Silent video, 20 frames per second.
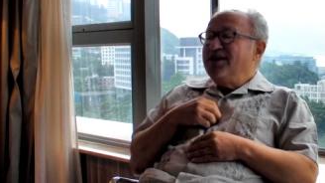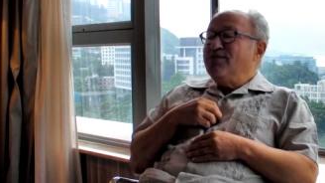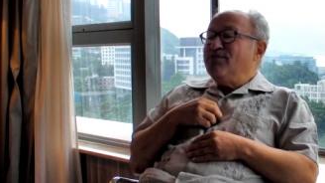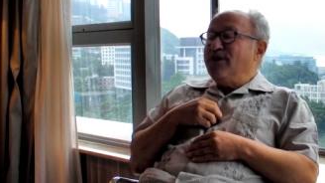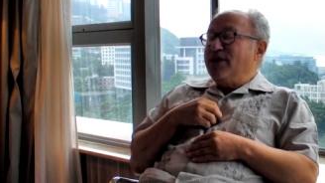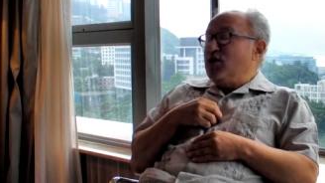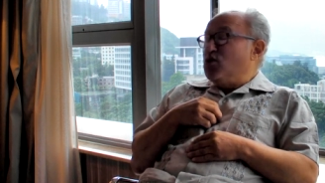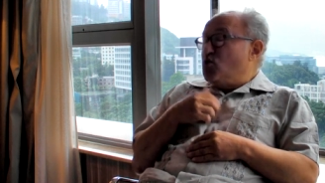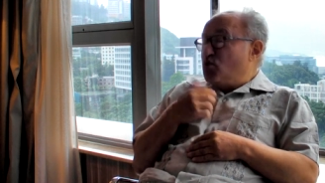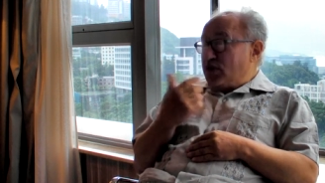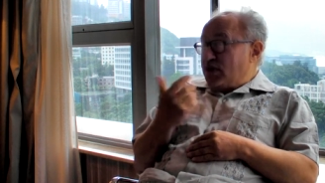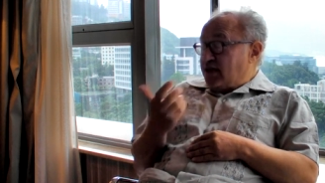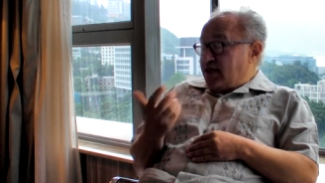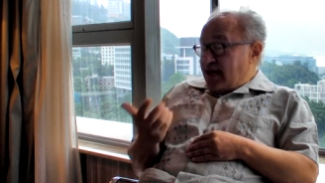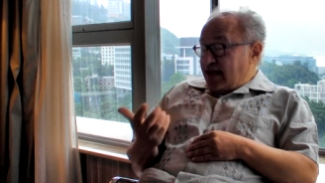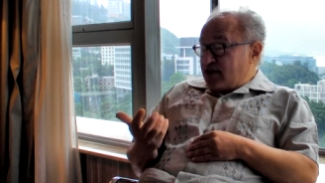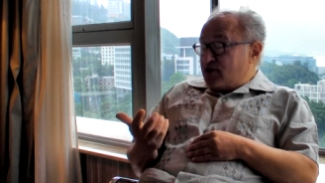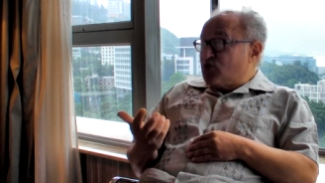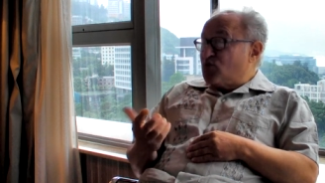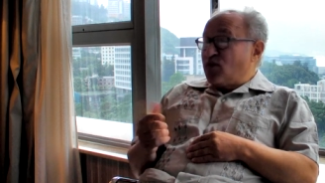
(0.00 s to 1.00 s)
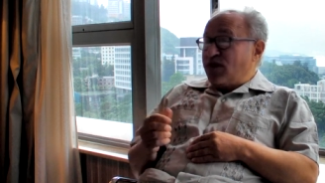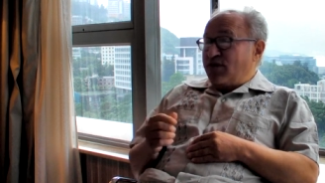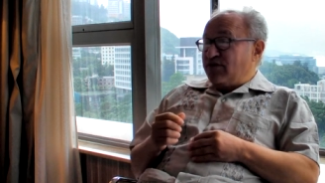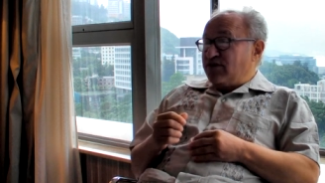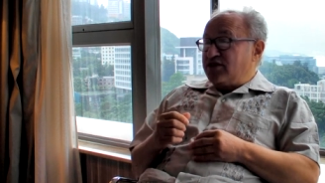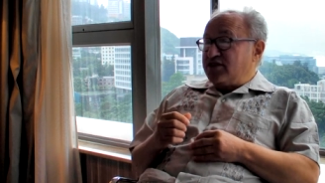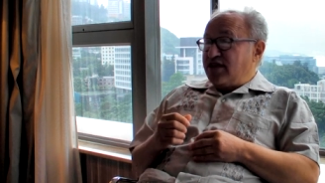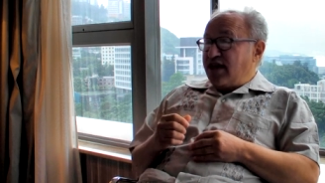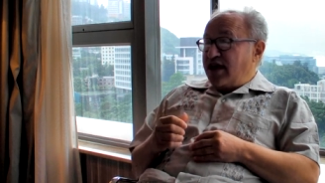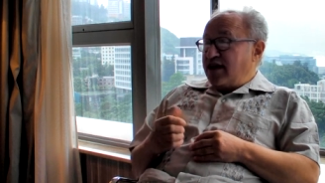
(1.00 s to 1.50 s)
But you wouldn't get to run the
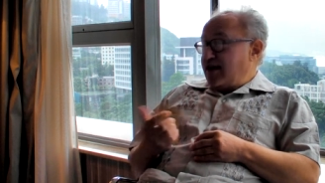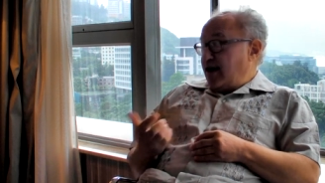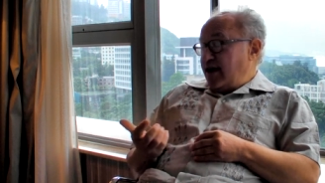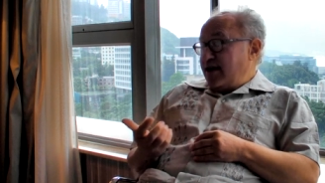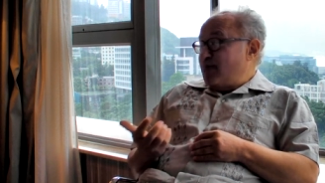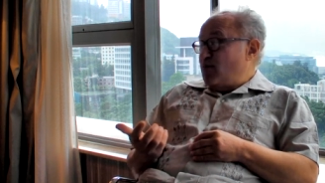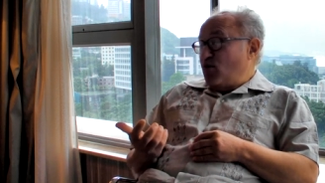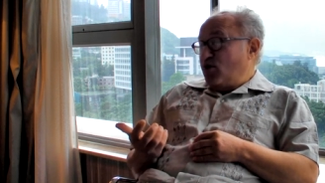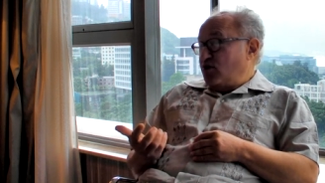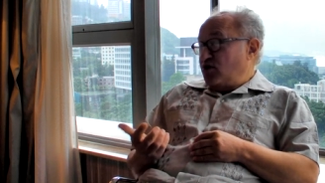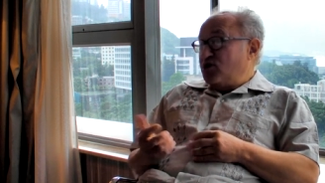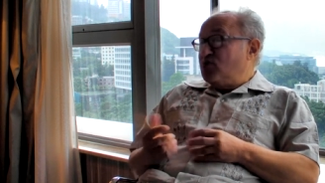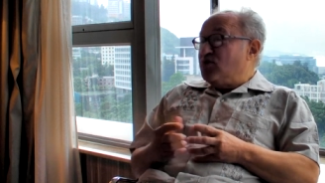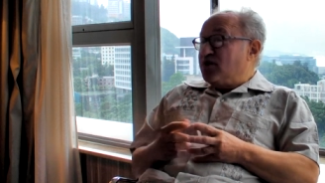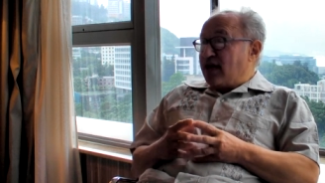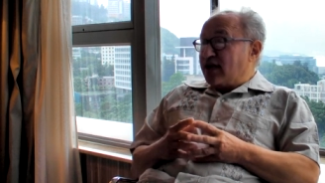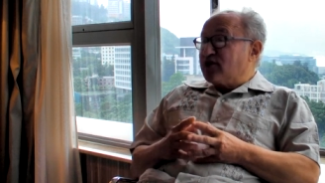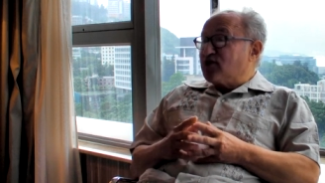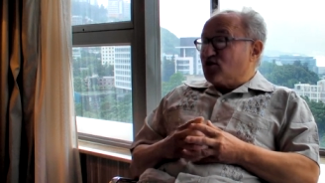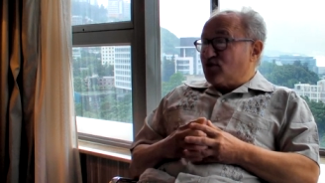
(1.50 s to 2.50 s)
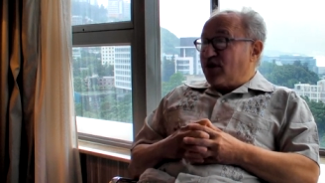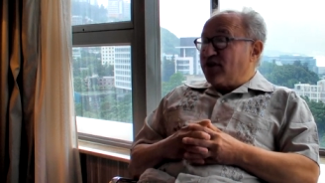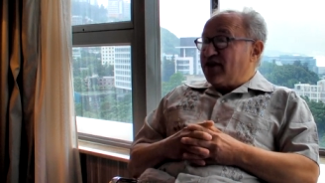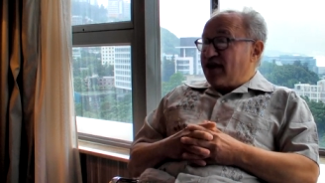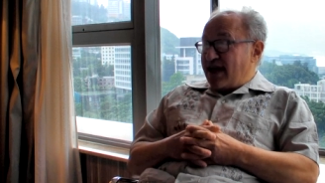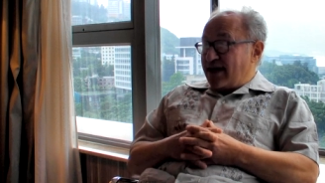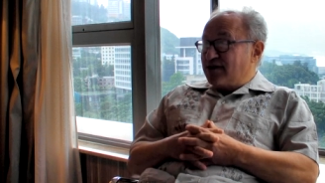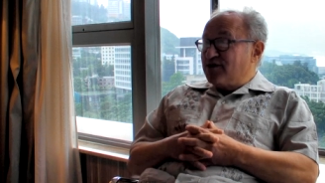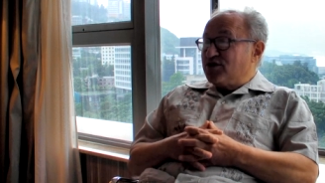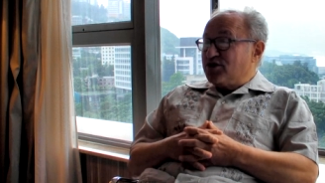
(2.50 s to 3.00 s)
state any more than you would get to run the
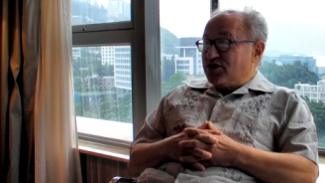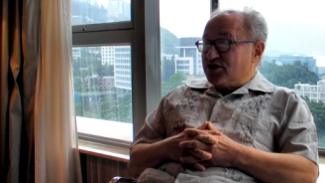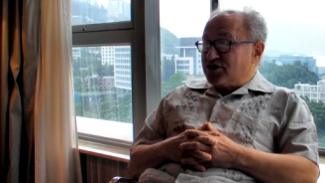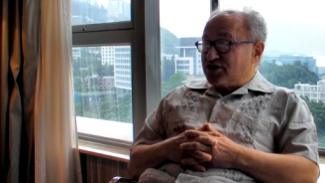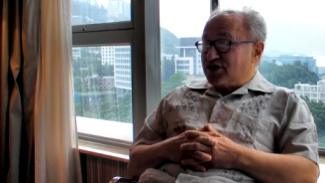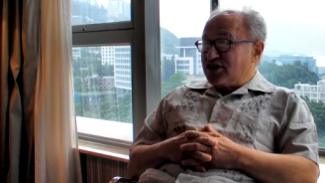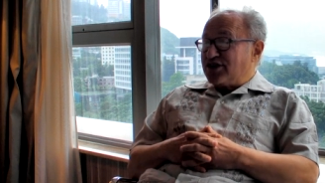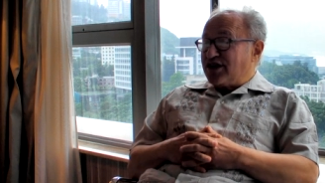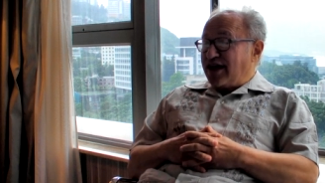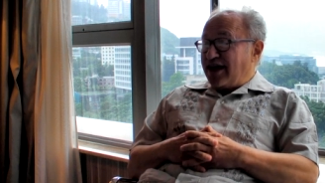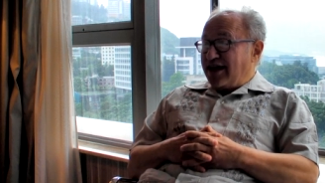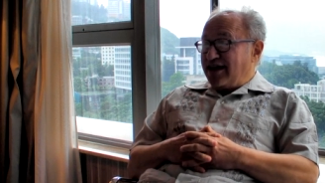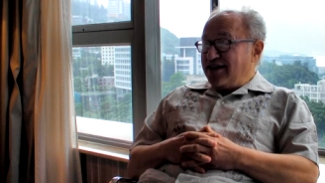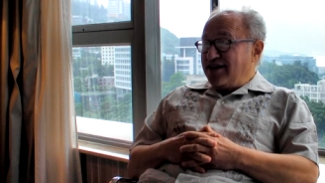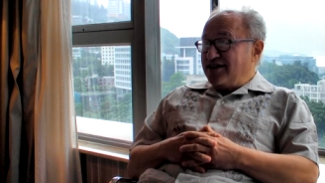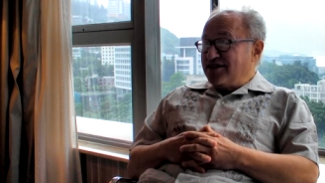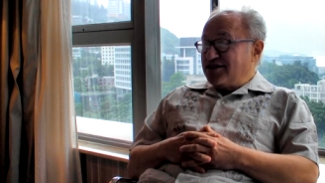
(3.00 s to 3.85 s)
anarchist society.